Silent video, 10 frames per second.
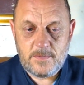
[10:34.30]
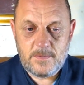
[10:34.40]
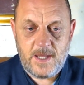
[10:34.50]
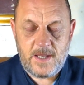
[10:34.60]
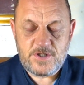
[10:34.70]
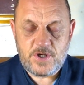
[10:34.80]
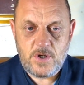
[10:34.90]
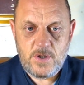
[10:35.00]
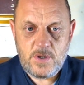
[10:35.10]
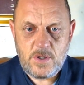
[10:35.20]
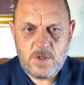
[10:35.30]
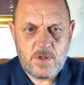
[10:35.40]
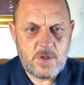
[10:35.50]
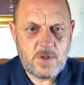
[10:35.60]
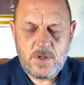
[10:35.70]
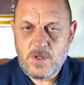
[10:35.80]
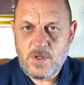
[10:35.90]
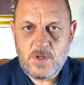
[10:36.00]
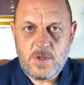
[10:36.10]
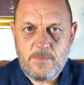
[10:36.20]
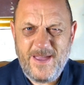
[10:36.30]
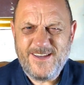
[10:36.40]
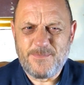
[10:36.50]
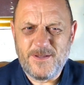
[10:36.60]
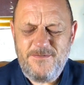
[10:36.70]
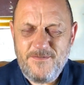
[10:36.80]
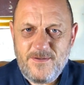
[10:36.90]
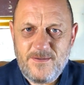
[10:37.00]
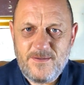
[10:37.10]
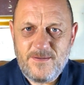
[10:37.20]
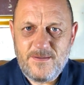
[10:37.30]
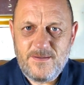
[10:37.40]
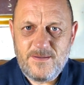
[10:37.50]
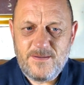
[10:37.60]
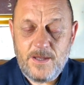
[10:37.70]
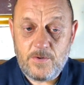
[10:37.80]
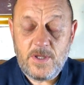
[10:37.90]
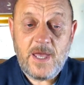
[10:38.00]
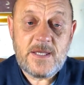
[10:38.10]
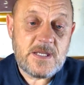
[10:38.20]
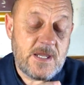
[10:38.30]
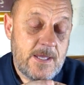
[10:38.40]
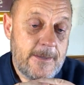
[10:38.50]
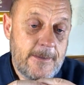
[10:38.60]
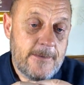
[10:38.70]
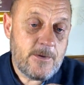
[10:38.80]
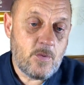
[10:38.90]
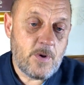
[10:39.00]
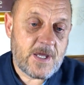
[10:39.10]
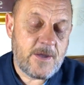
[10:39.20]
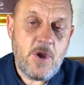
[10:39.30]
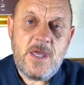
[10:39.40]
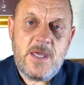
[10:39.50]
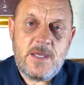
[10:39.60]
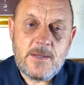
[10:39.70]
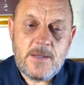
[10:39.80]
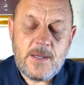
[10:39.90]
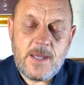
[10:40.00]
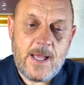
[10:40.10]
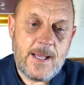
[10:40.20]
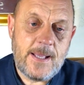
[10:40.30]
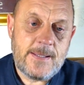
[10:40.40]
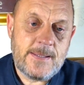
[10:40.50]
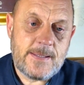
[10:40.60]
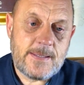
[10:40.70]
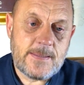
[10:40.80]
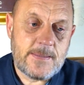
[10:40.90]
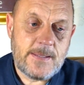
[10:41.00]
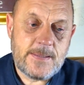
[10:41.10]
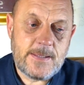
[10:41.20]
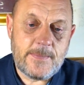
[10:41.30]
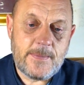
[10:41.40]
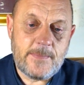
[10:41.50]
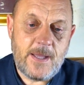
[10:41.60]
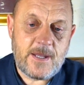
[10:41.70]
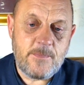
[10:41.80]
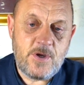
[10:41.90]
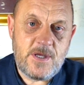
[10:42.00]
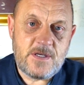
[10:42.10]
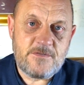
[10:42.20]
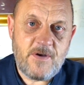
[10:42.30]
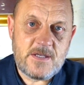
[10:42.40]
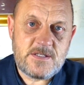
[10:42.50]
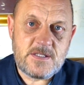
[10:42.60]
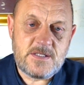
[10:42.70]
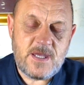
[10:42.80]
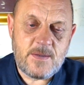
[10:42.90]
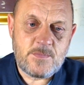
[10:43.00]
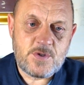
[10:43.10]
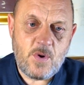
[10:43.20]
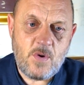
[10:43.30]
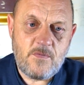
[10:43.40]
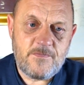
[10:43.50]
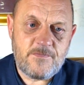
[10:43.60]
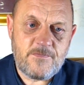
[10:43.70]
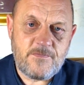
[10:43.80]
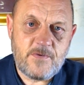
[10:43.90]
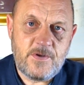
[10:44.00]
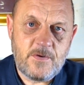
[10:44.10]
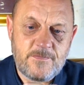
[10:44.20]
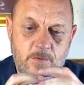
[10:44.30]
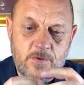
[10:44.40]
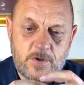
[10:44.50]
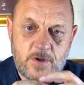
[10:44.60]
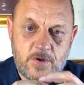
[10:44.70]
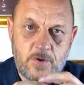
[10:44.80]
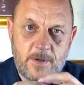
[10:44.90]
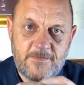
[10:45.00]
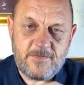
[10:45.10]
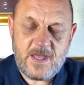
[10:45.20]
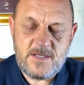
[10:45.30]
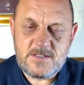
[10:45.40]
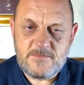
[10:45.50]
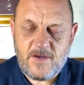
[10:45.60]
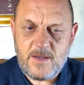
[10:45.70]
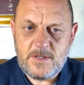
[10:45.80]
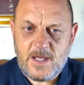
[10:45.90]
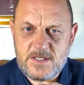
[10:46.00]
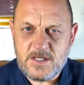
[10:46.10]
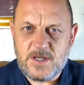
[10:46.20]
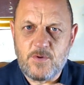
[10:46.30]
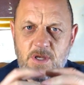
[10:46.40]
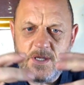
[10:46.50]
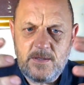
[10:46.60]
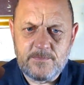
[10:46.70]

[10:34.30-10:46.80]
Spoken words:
HQ. Beggars belief. It really is. And, you know, we're a community, and you know, my community is vast in terms of, you know, one group of friends and family, that's a community.